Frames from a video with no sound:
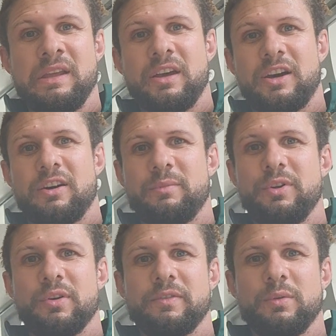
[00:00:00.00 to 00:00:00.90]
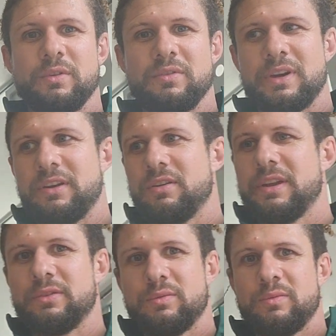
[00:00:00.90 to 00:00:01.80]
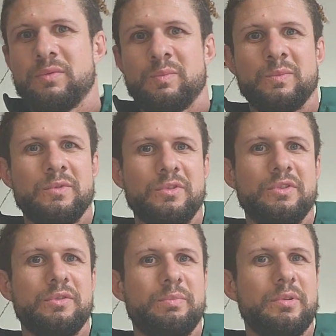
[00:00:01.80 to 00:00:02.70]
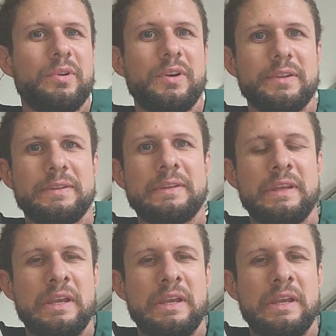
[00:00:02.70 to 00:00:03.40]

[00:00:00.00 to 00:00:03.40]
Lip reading: You know, if you were to try and go like do boo hurts,